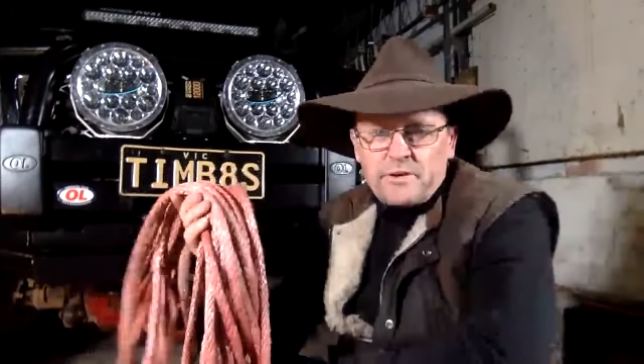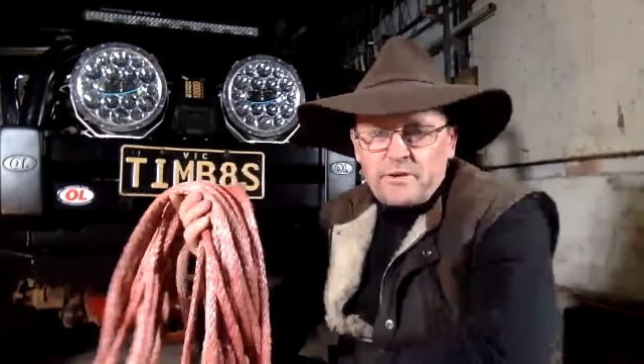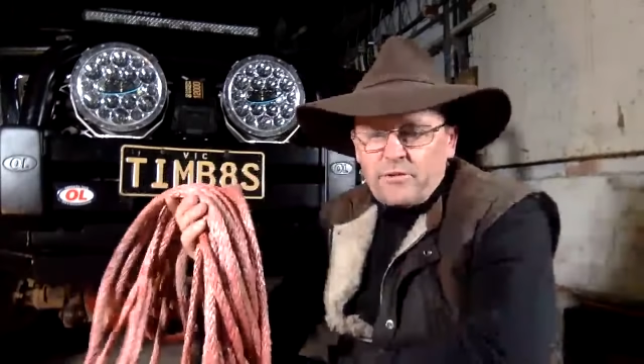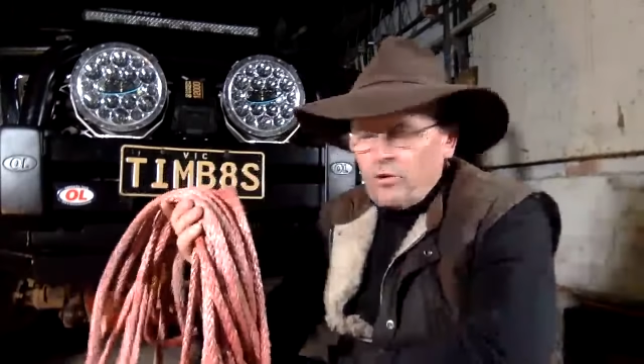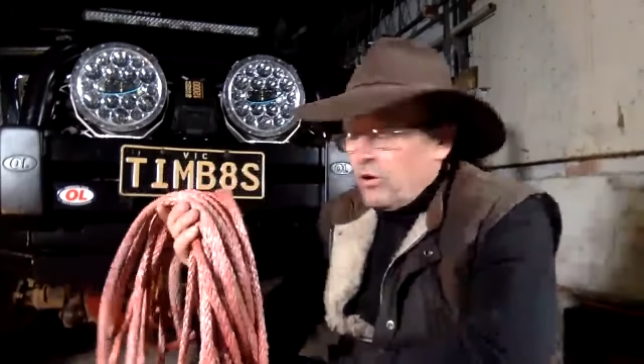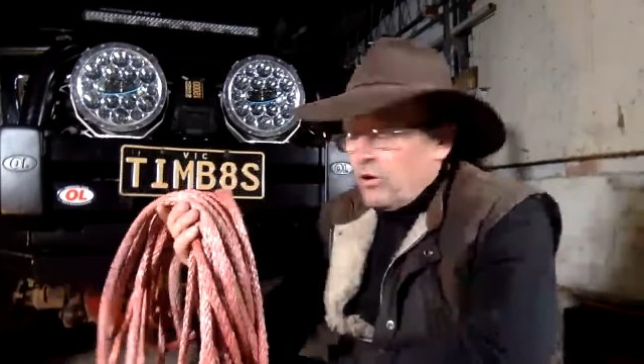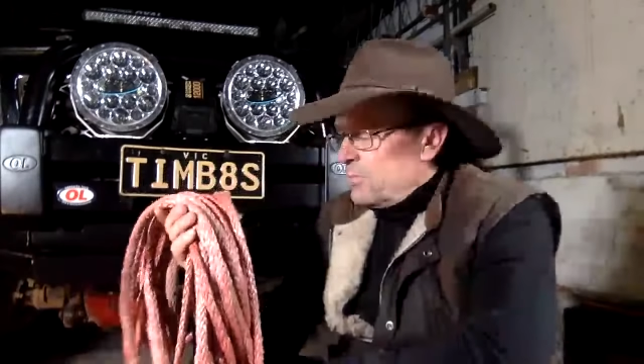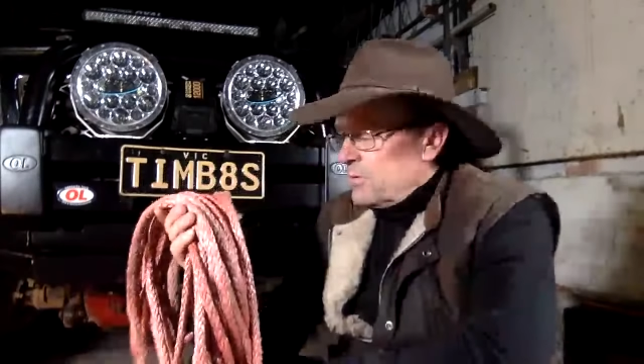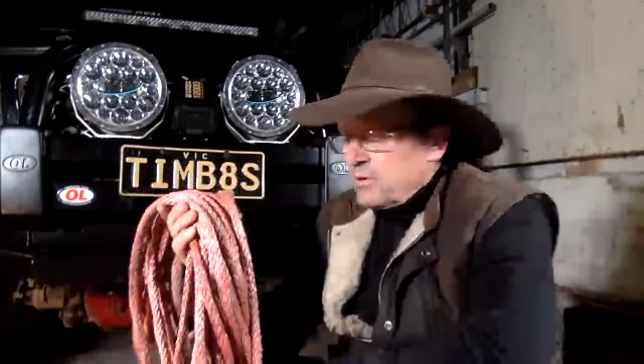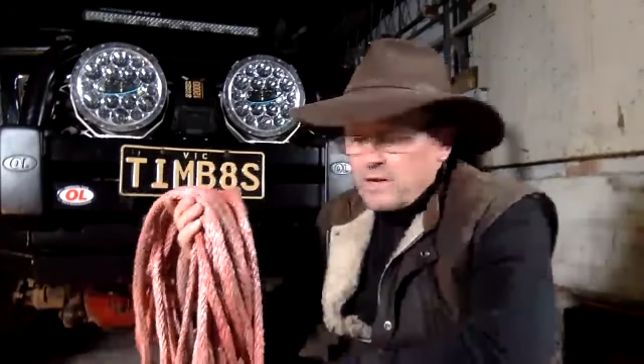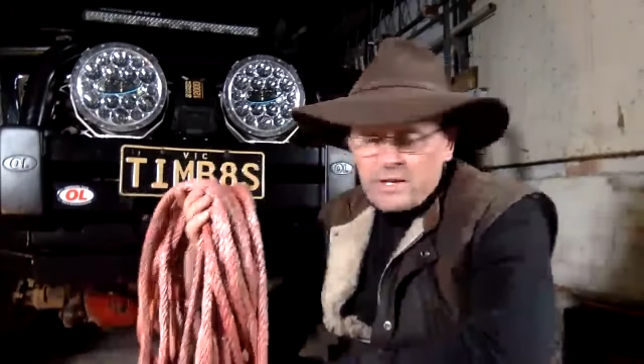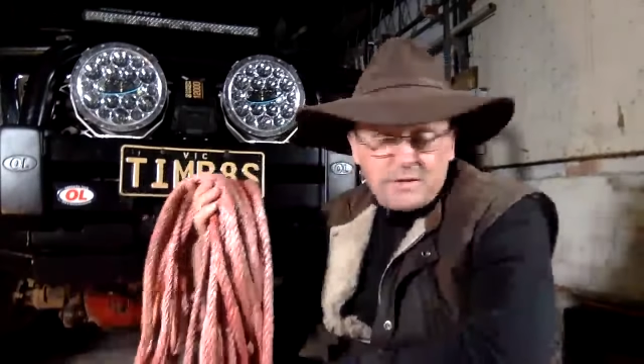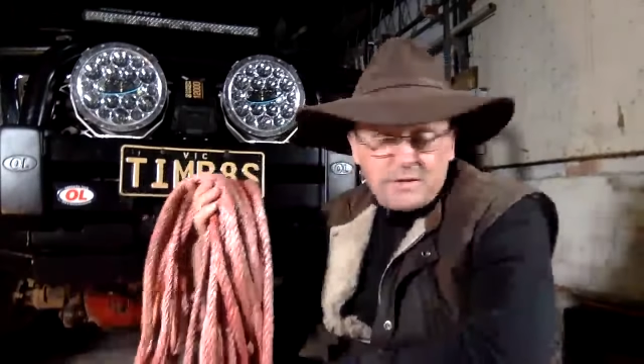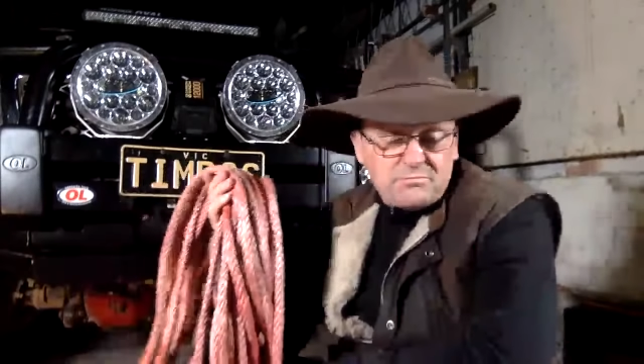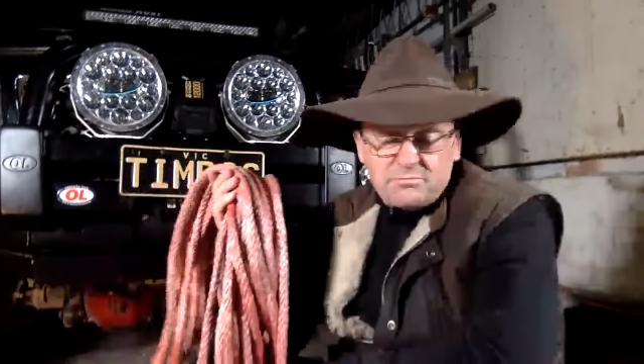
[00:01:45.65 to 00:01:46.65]
very reliable
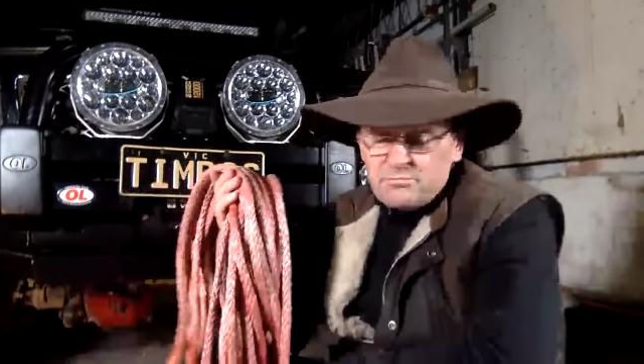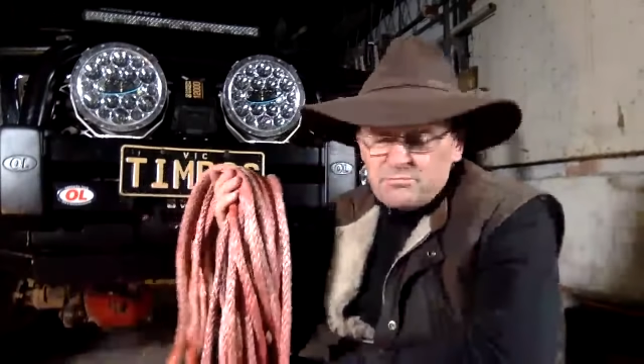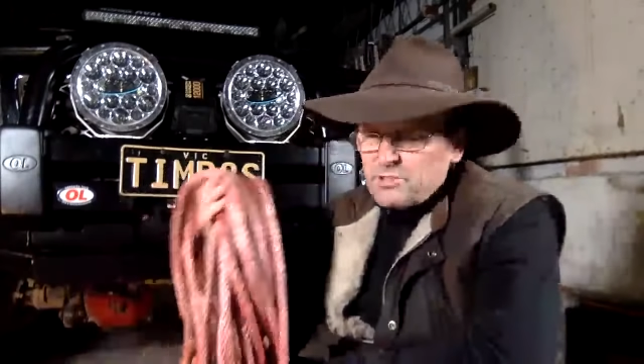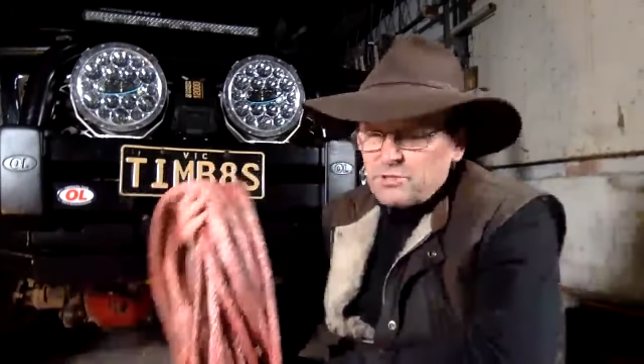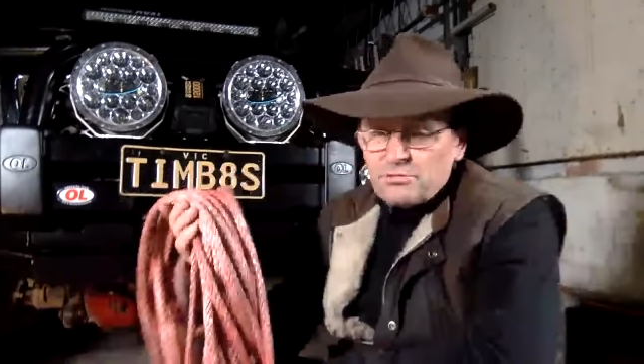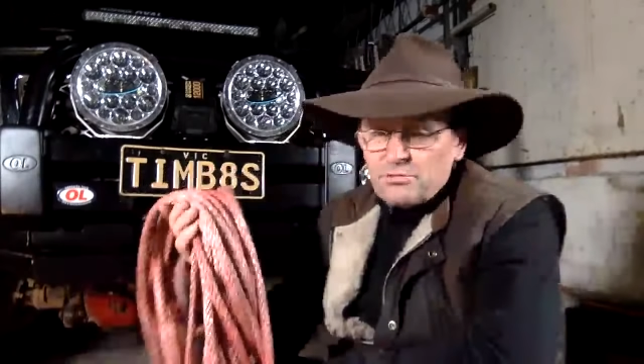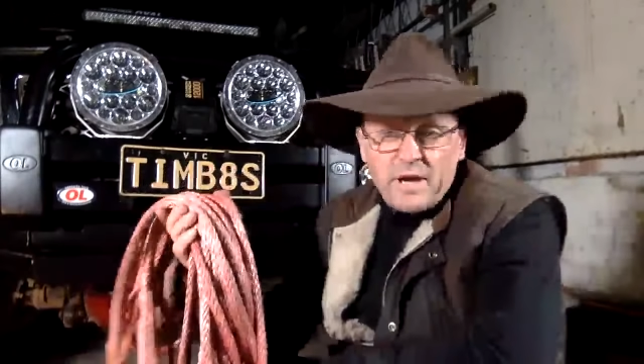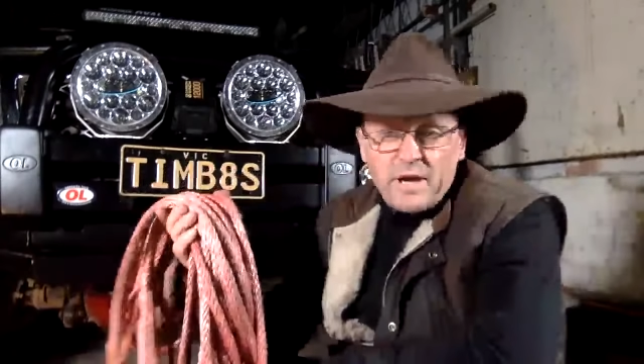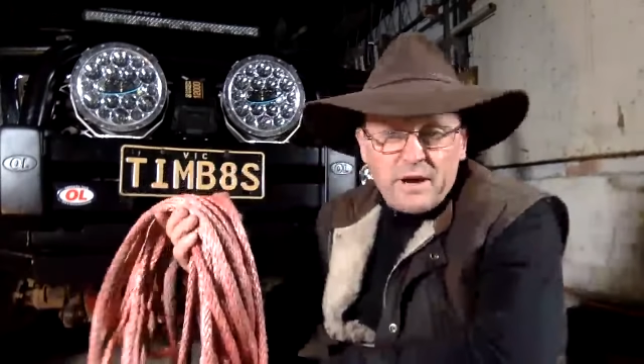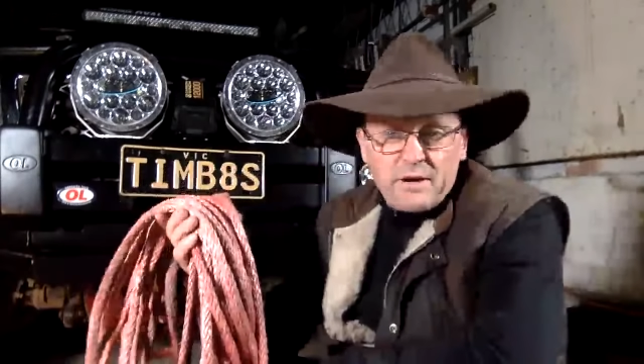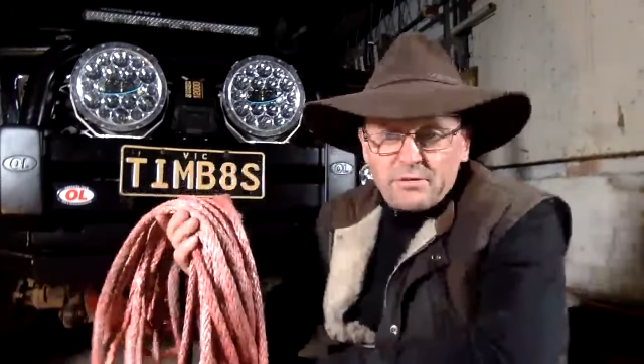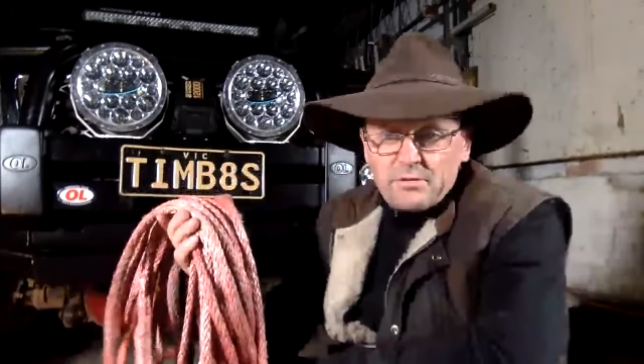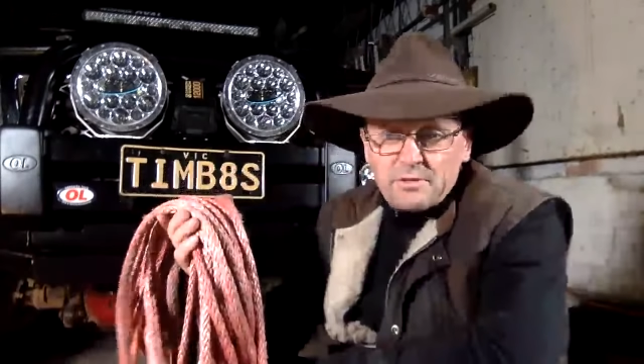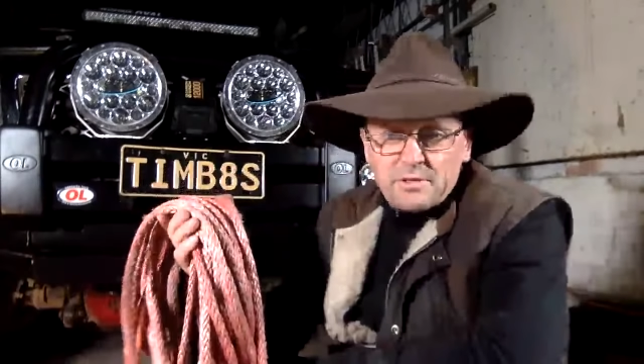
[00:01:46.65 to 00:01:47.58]
and it still go,